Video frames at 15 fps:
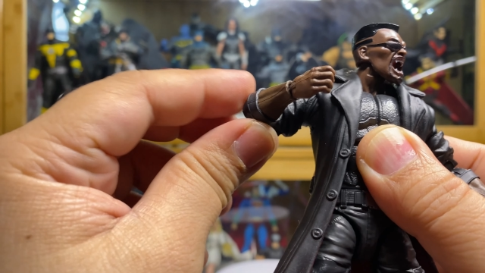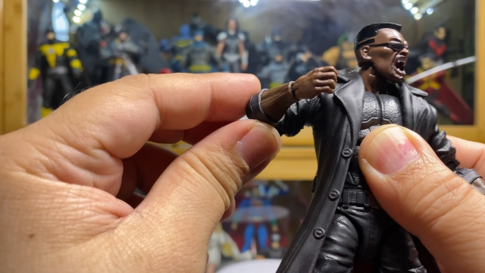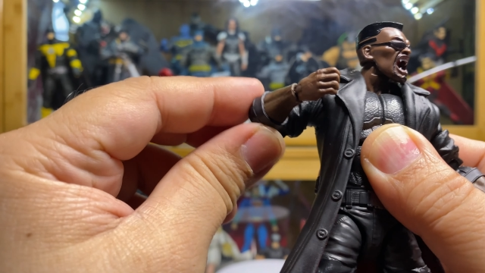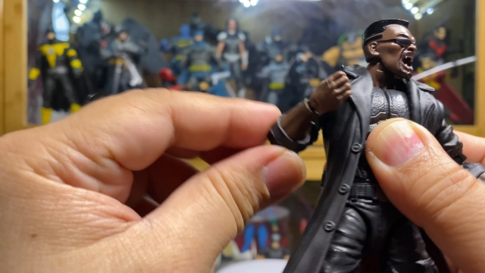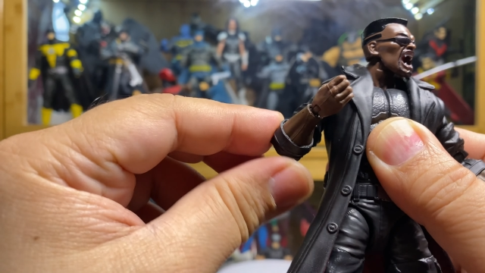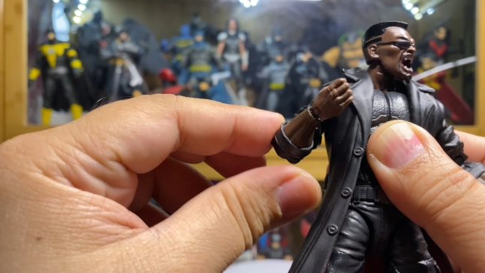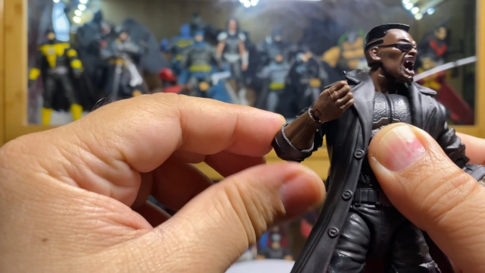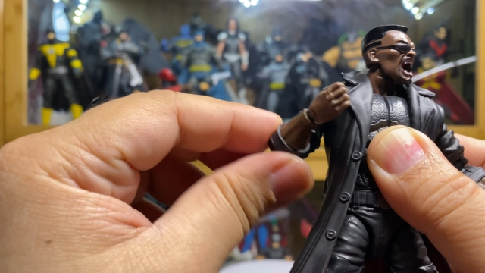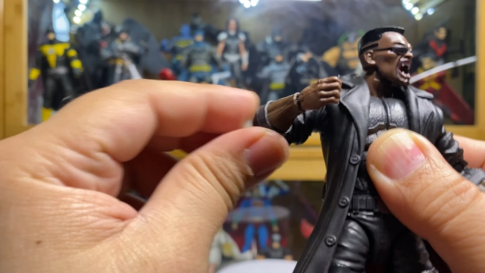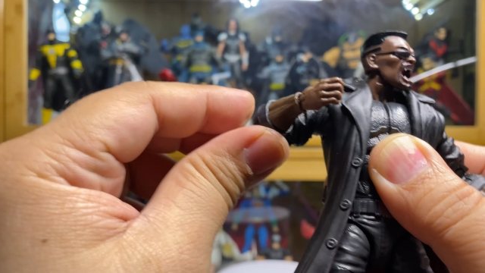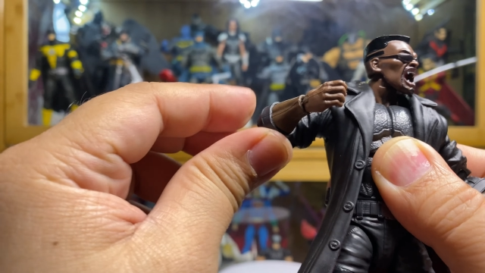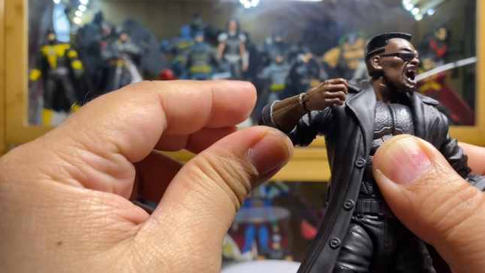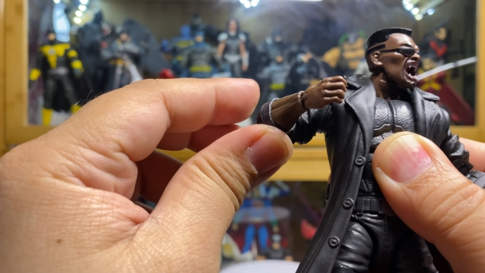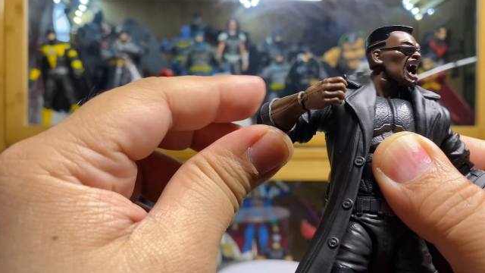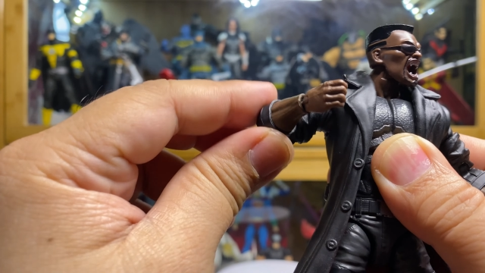so I think
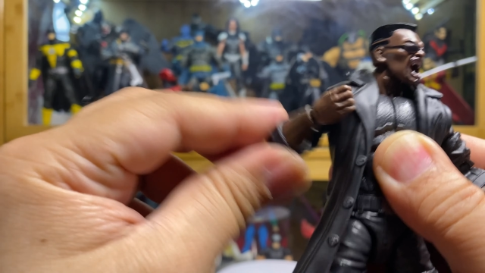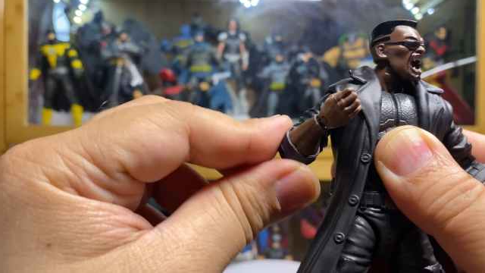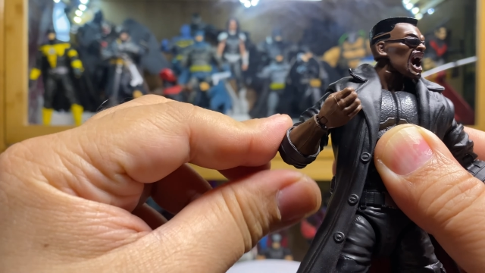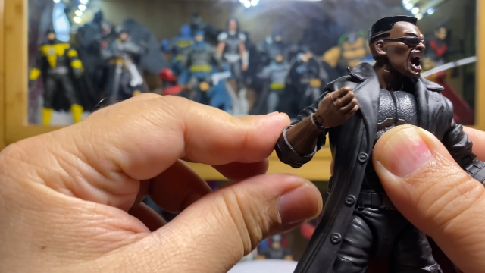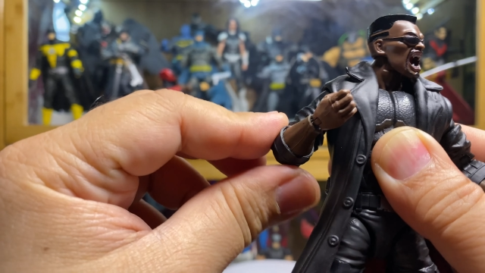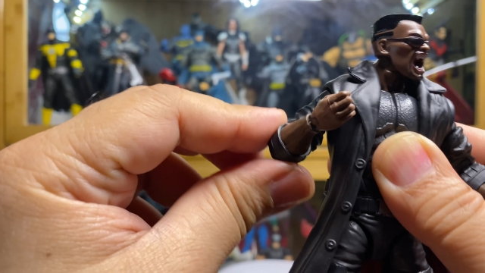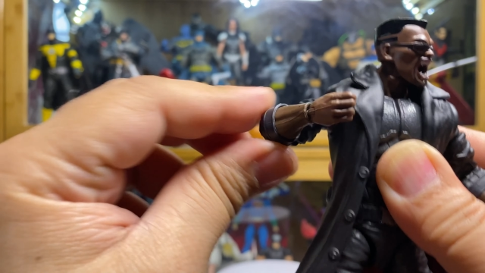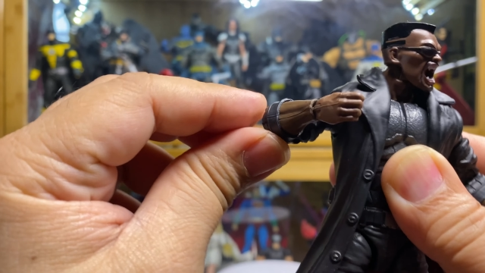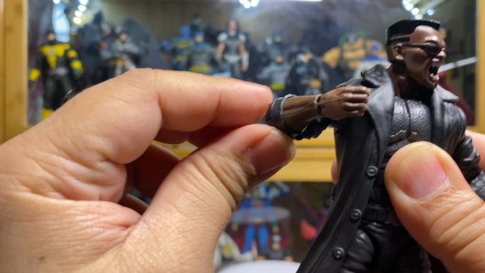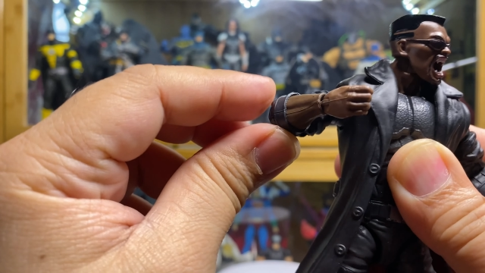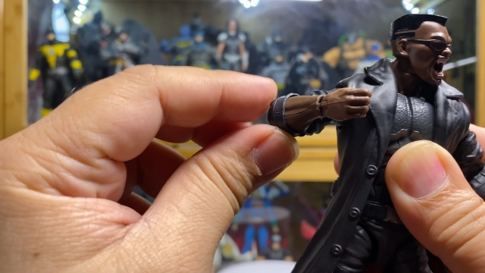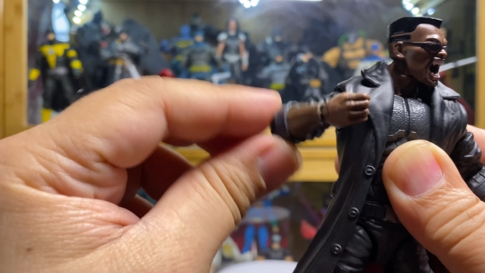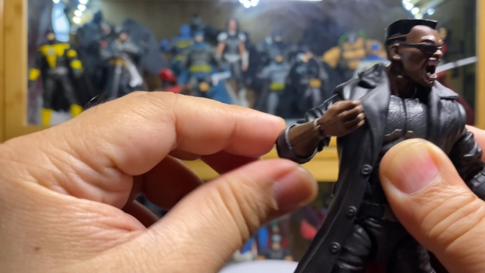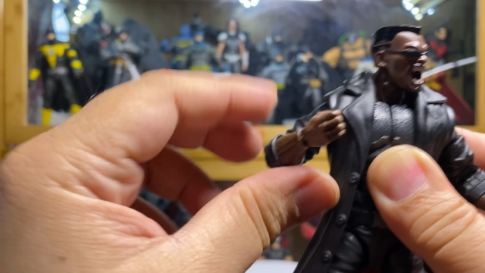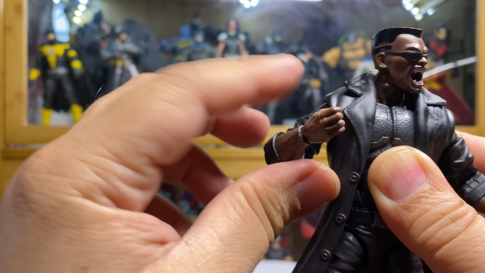that's just the range
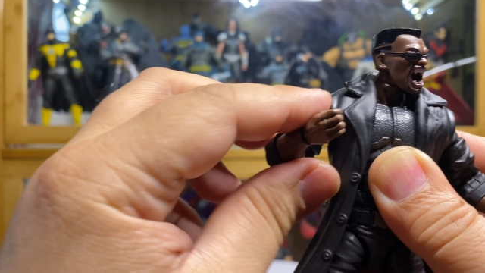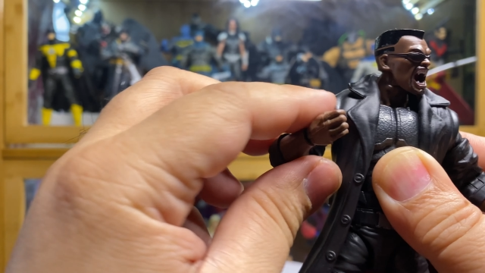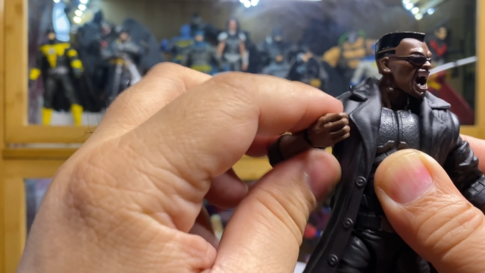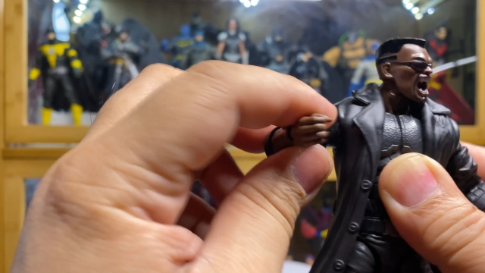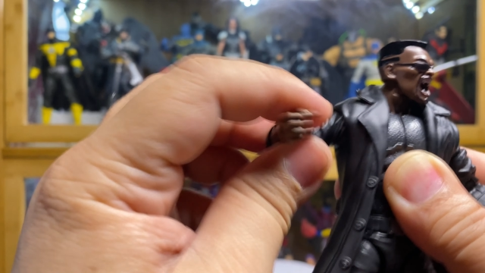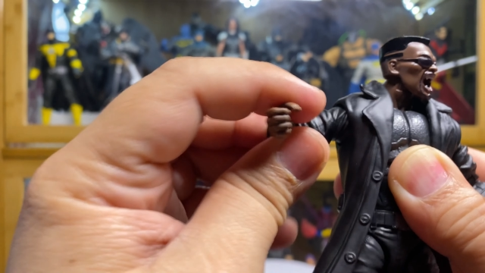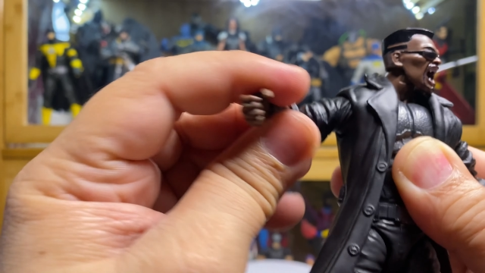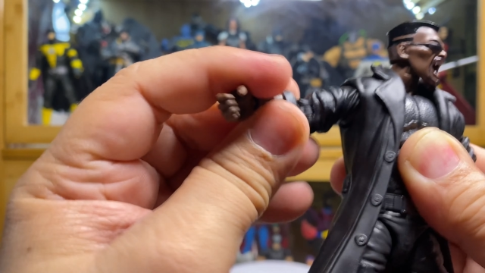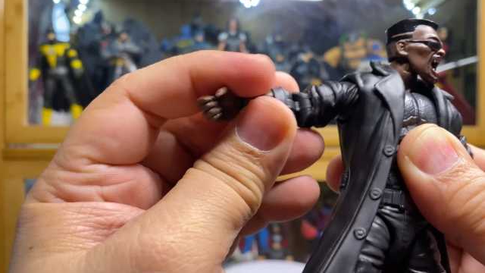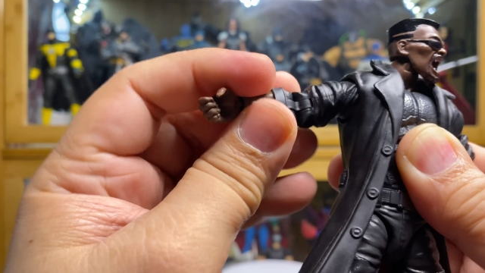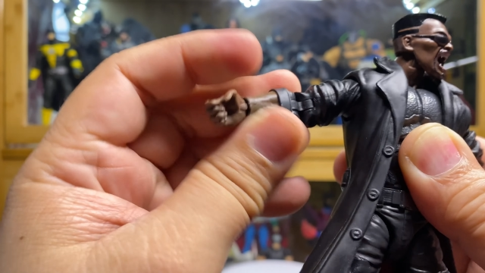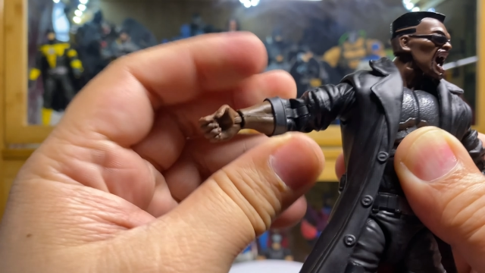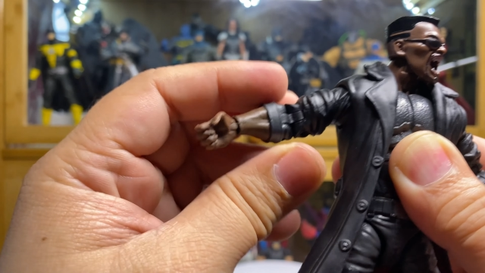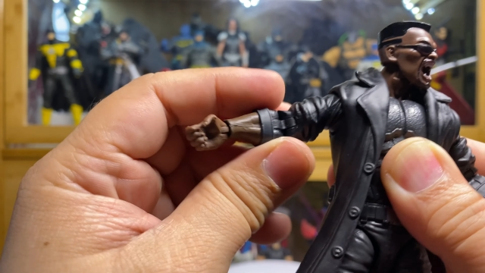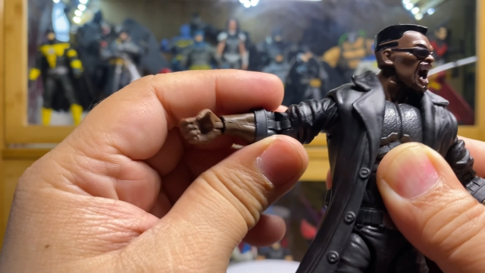of his
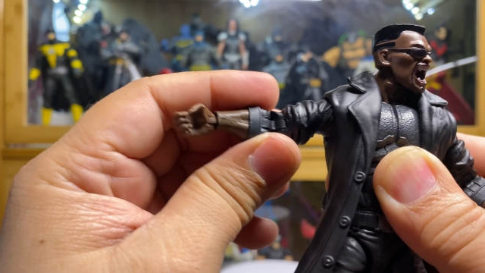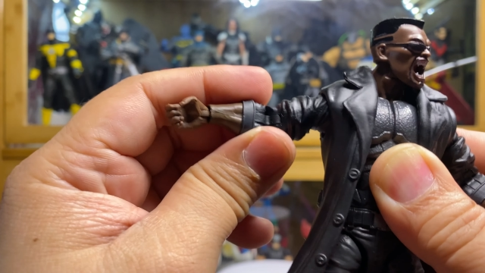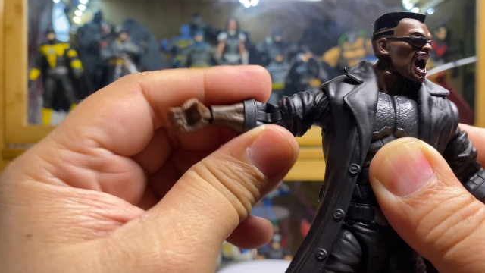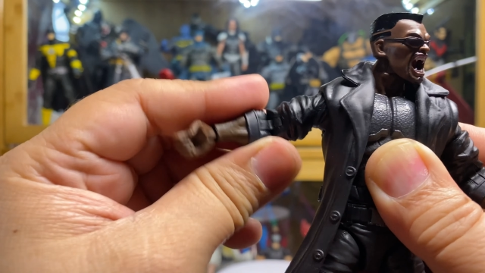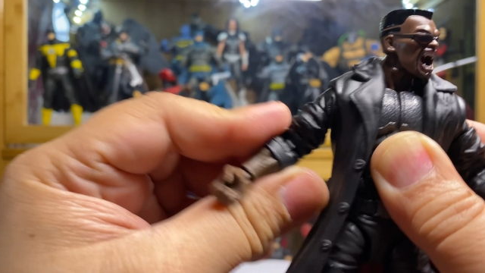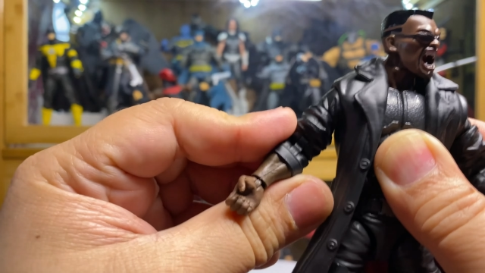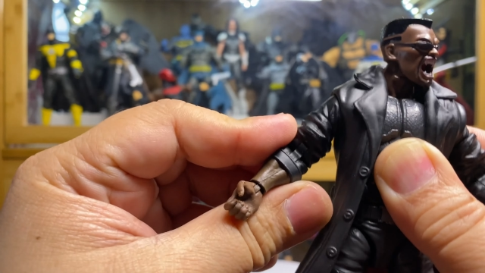articulation.